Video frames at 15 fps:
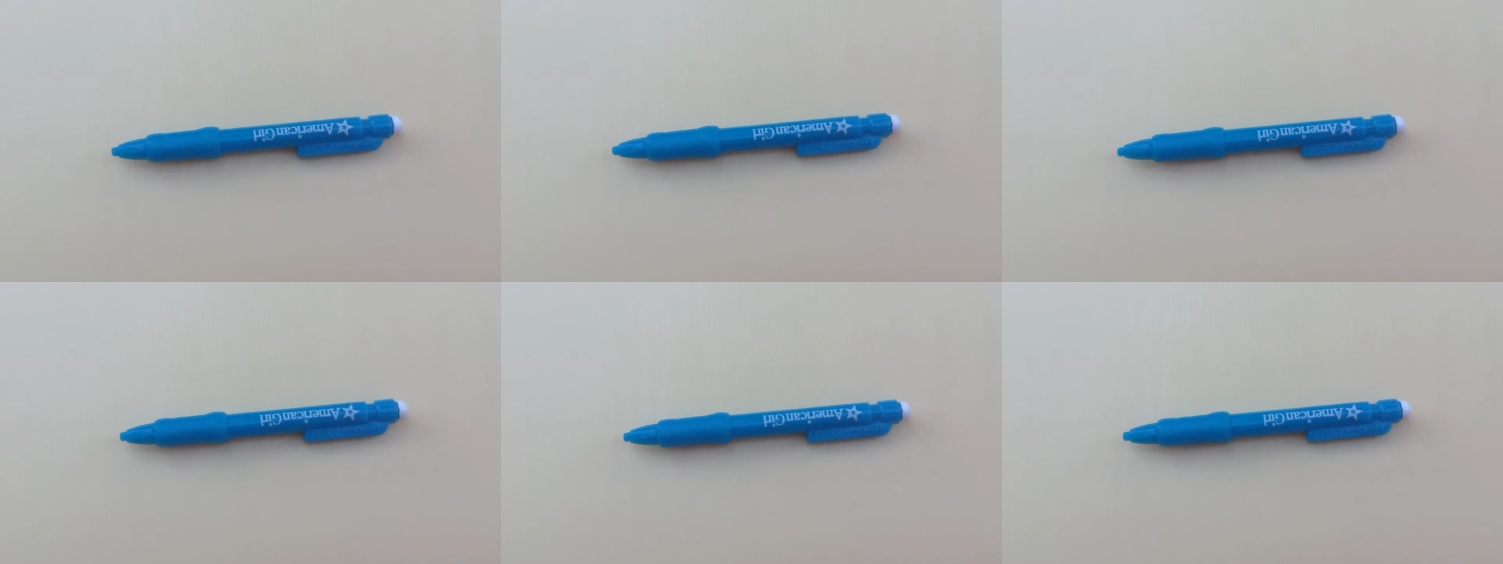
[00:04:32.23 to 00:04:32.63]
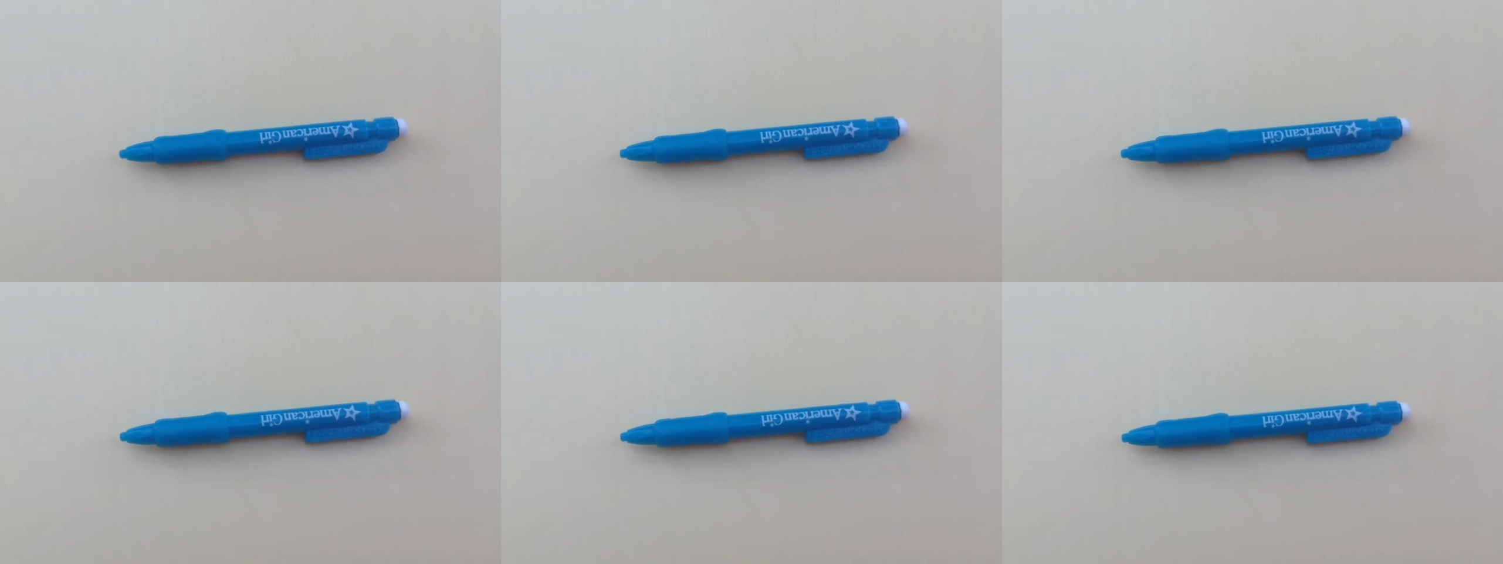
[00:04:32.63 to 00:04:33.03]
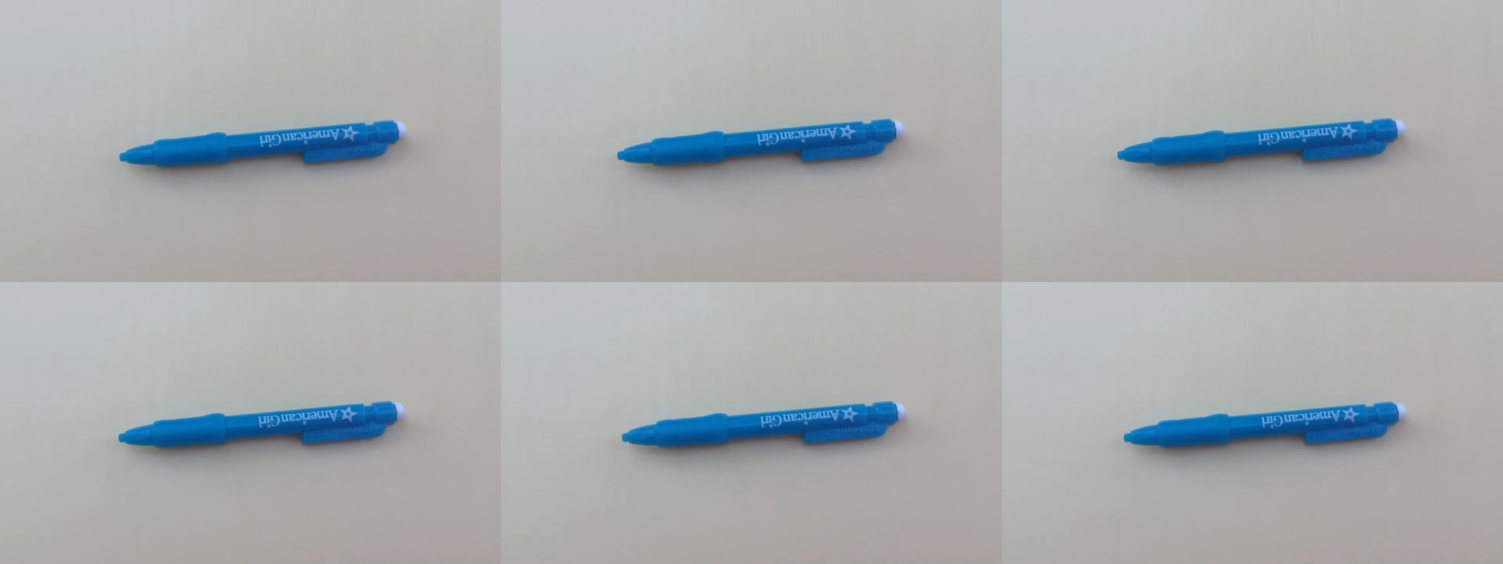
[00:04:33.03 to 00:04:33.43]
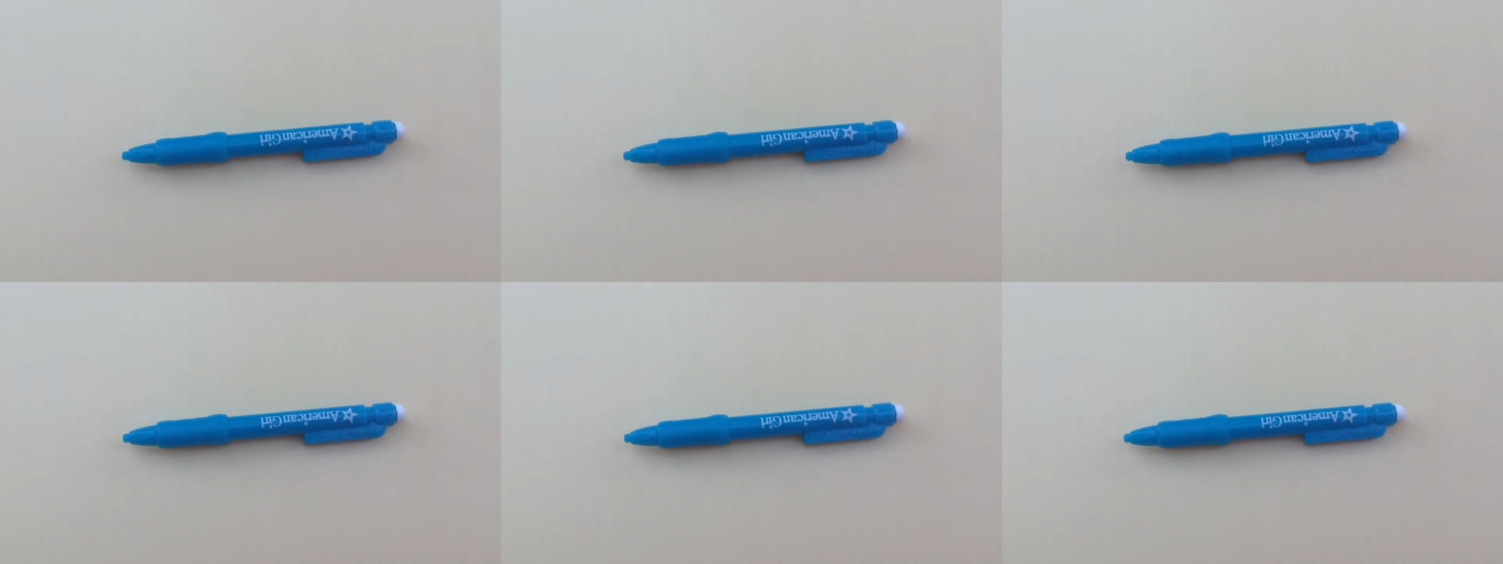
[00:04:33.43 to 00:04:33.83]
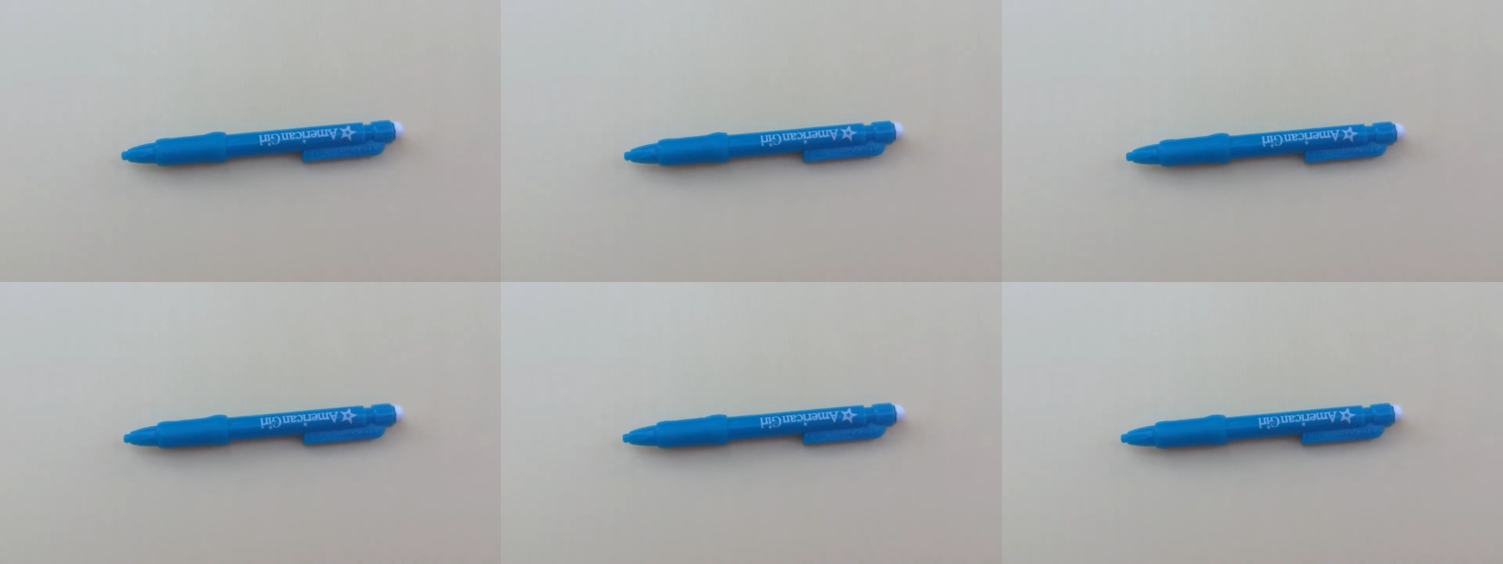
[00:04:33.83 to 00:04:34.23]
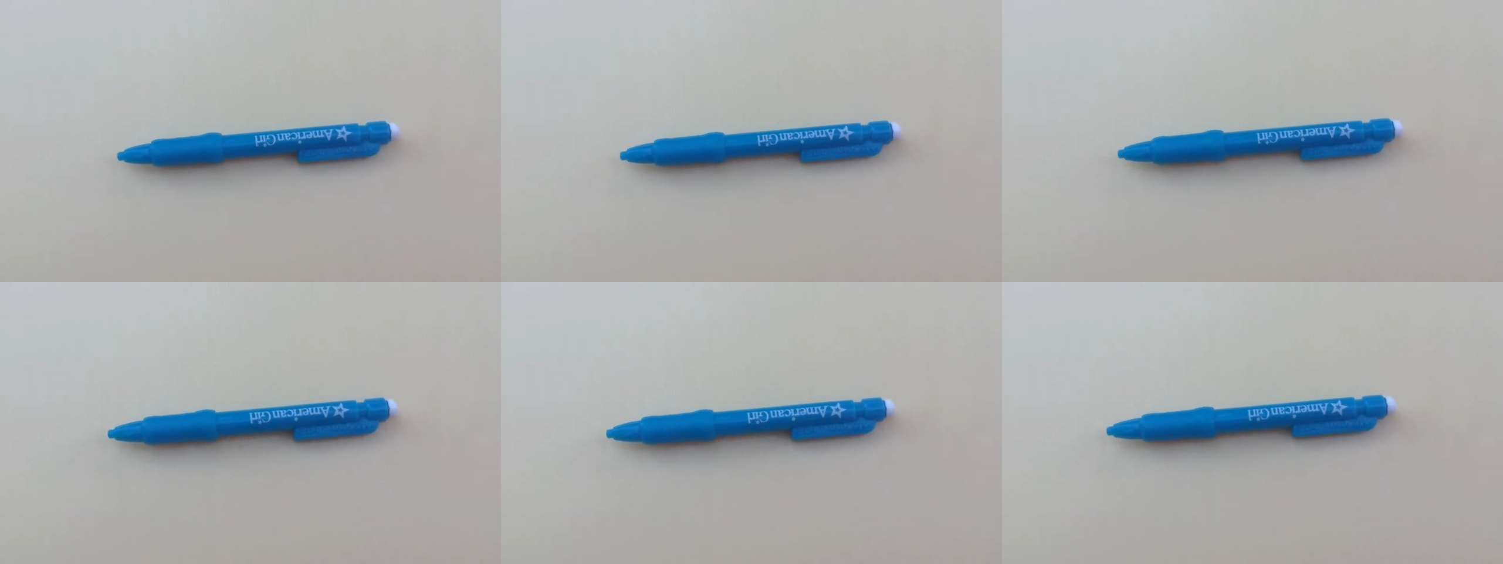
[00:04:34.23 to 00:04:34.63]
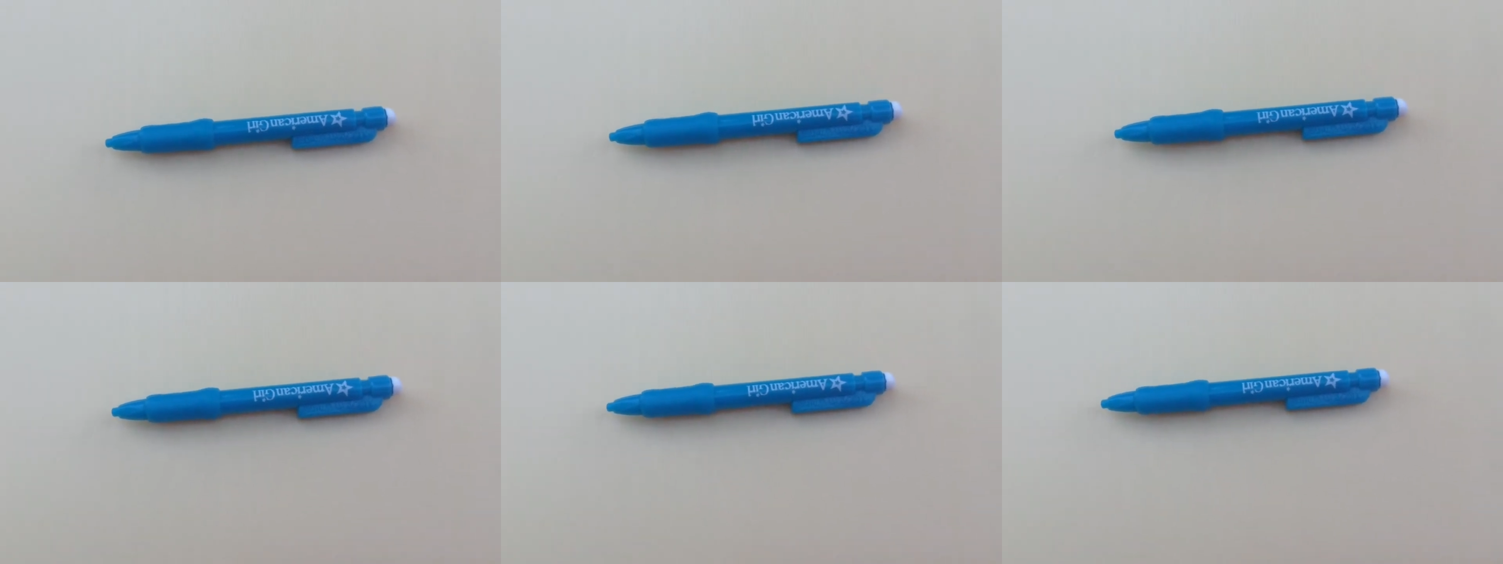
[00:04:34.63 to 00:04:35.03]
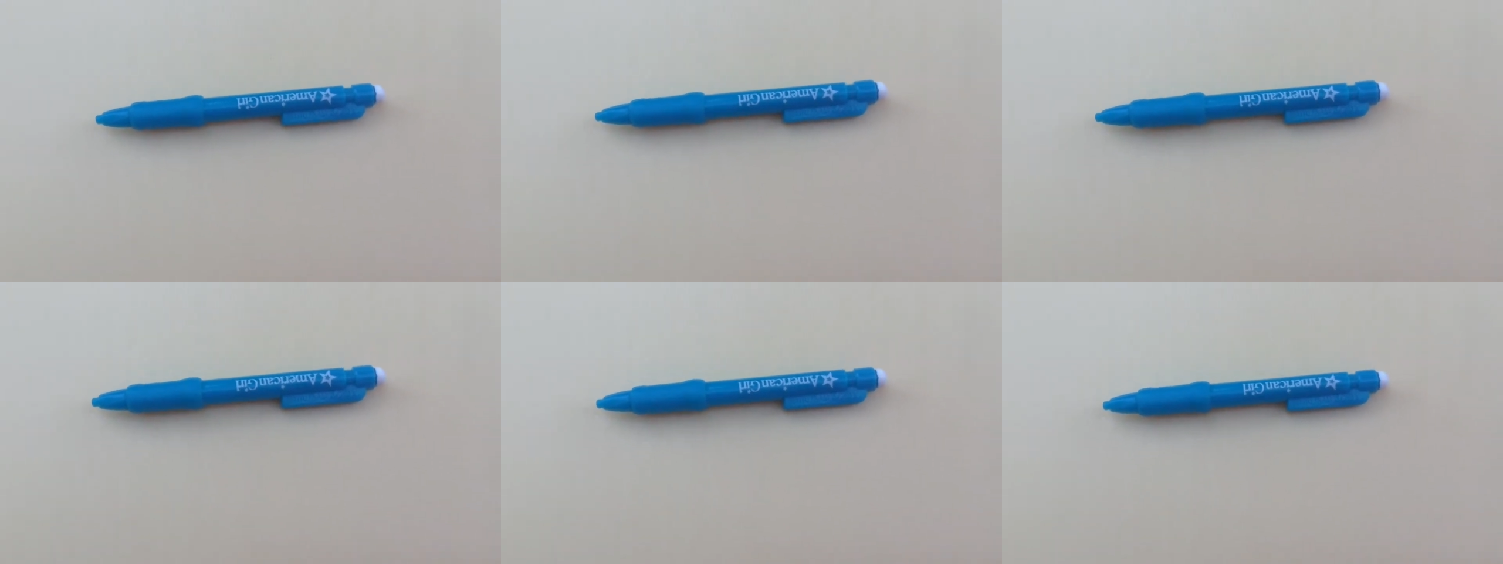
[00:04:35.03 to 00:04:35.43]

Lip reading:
(no speaker visible)